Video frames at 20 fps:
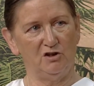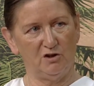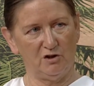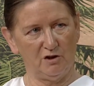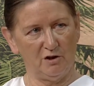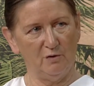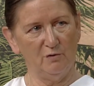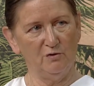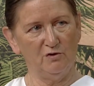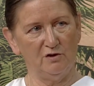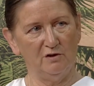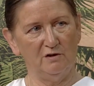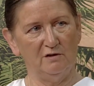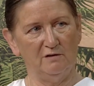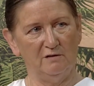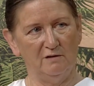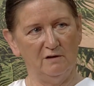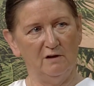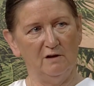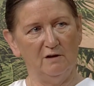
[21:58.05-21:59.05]

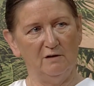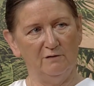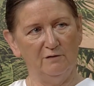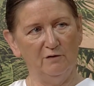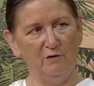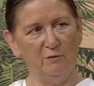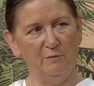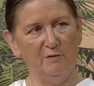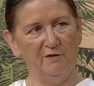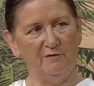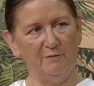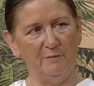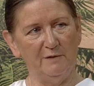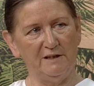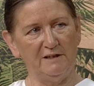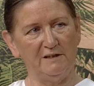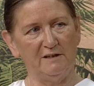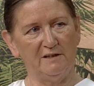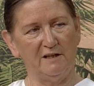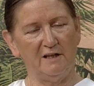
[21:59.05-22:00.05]
chosen form of
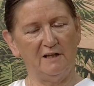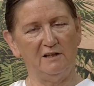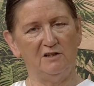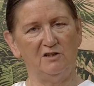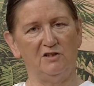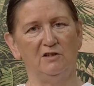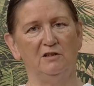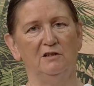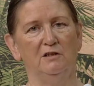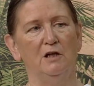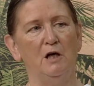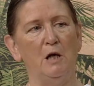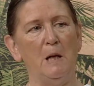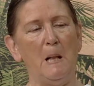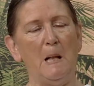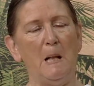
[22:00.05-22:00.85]
meditation.